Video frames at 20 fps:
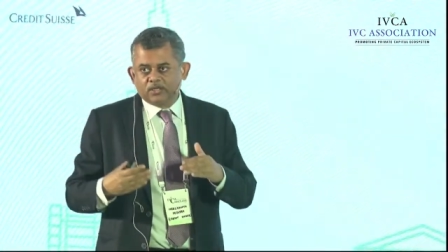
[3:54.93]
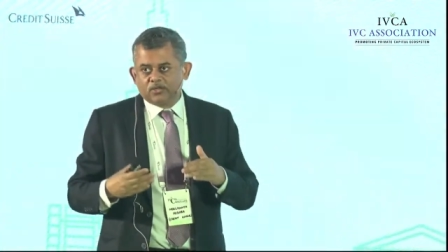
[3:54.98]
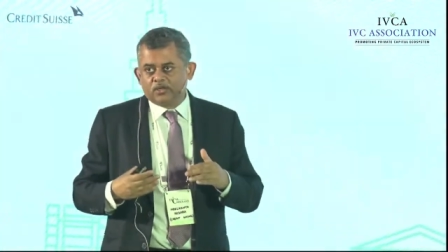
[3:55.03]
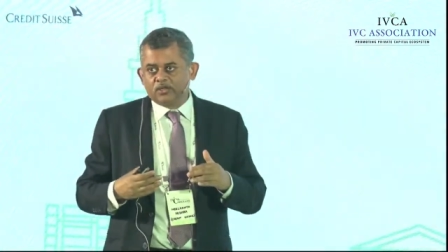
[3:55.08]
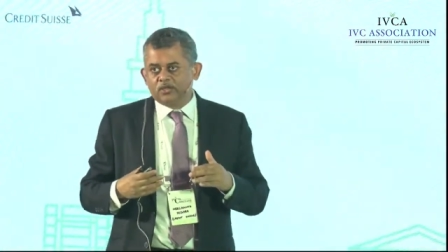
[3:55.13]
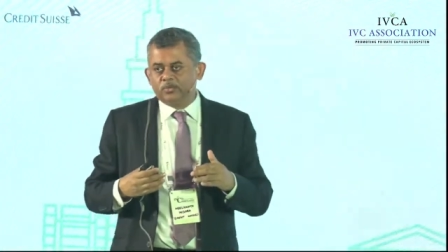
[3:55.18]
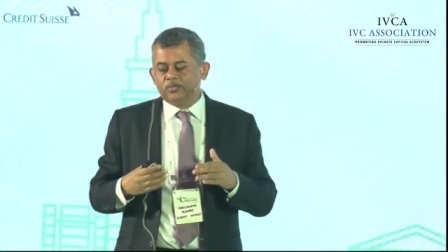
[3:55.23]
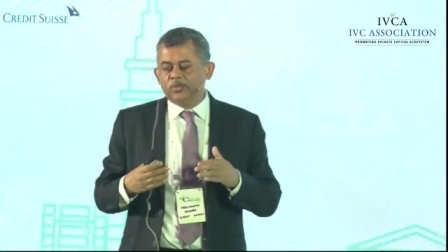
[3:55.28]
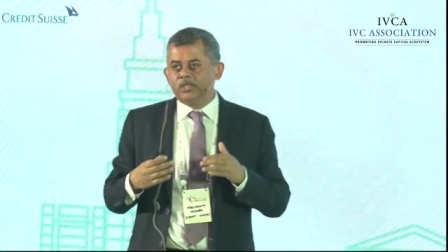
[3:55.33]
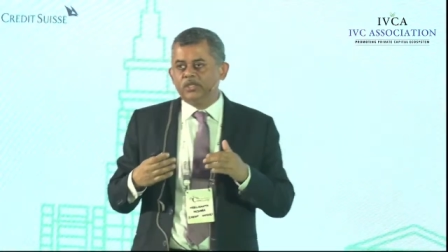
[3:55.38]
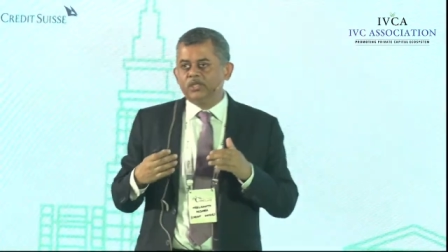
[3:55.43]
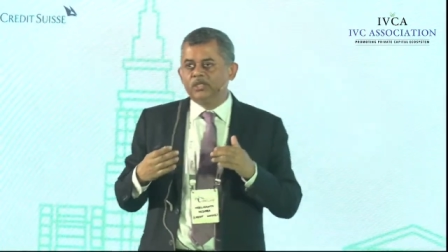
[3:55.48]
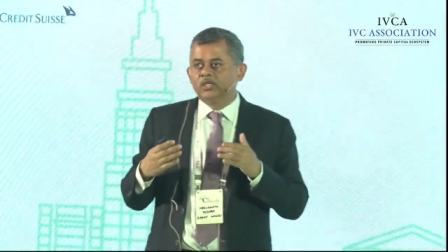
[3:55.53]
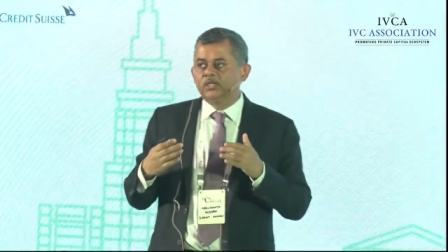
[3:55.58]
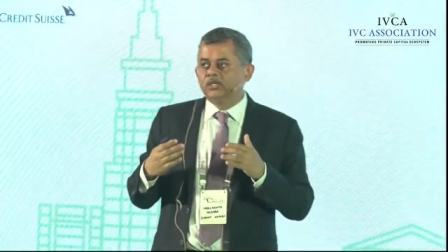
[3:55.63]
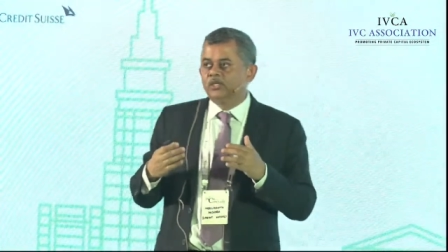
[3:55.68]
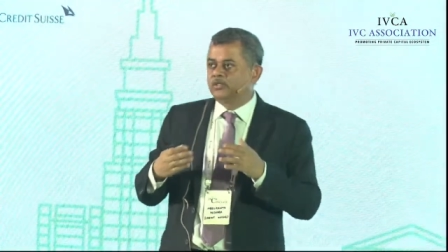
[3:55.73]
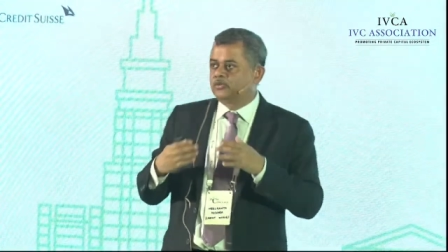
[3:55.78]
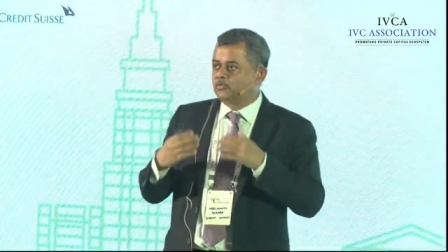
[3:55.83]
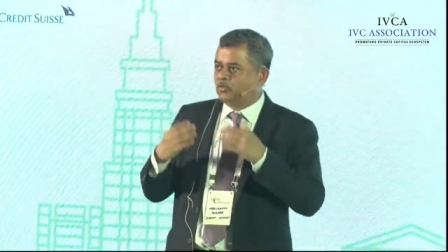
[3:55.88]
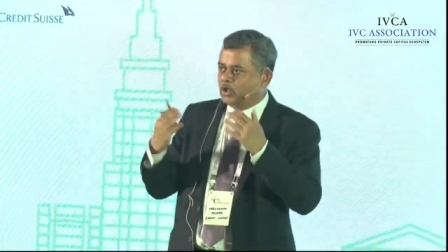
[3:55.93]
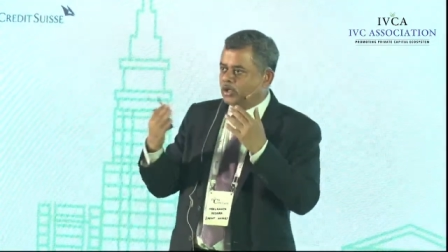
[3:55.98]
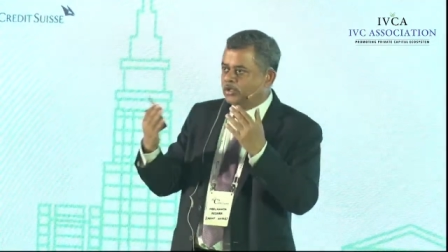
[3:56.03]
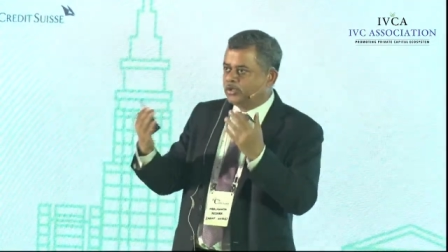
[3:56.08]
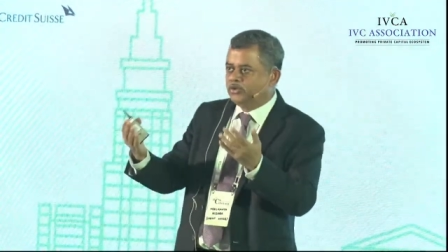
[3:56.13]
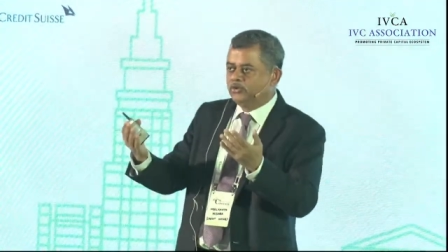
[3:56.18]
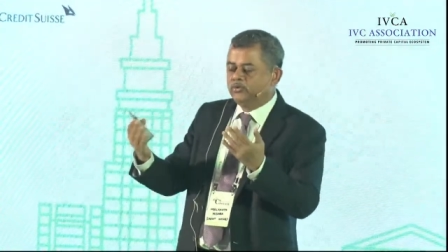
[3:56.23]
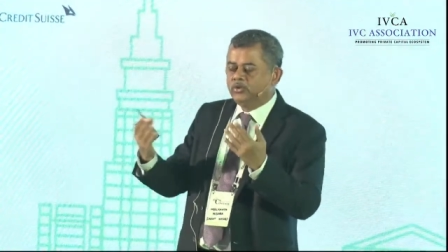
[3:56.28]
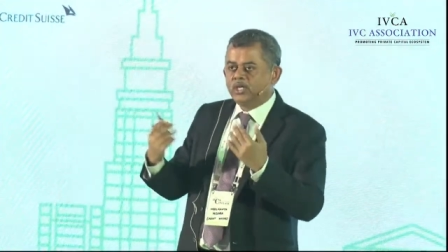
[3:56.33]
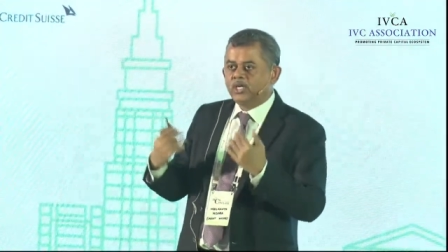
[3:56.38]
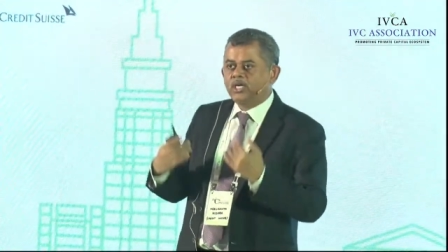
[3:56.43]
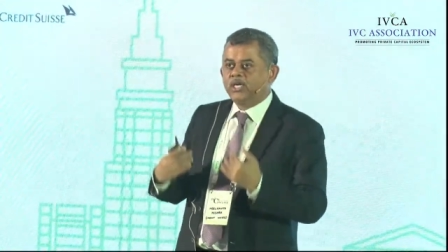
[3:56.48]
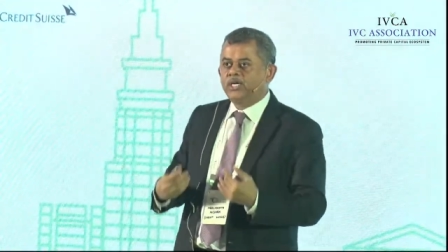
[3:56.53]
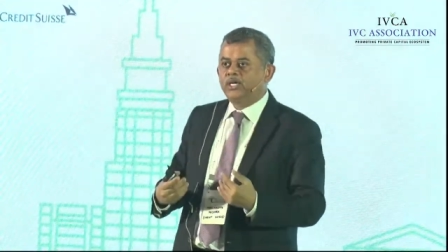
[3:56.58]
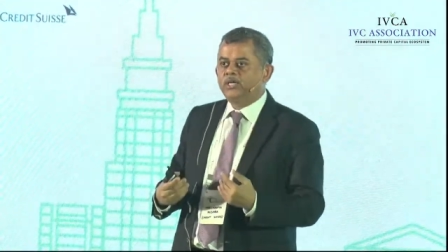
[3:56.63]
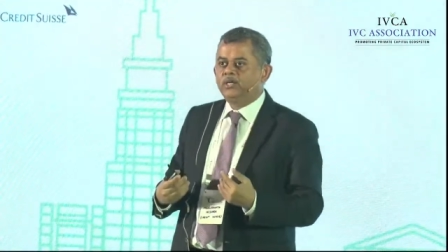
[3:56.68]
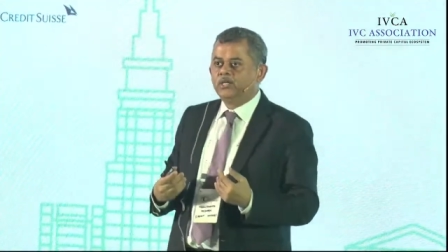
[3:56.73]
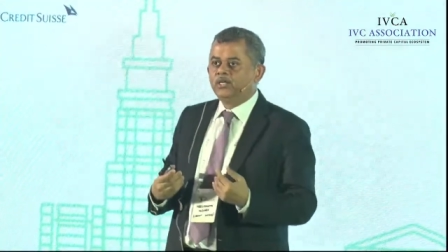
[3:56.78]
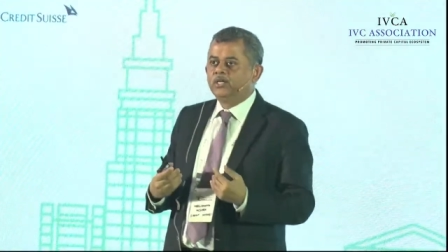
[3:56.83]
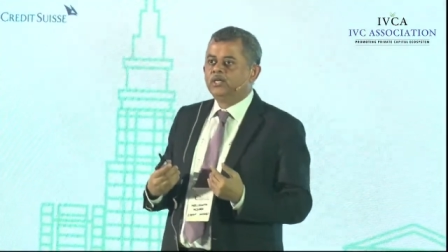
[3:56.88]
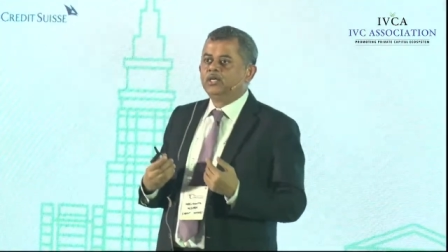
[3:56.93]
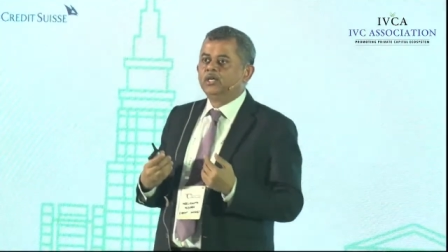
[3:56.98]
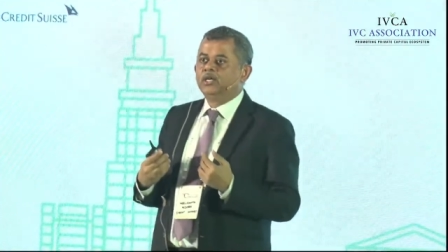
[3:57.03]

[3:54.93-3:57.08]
the National Statistical Office, calculates,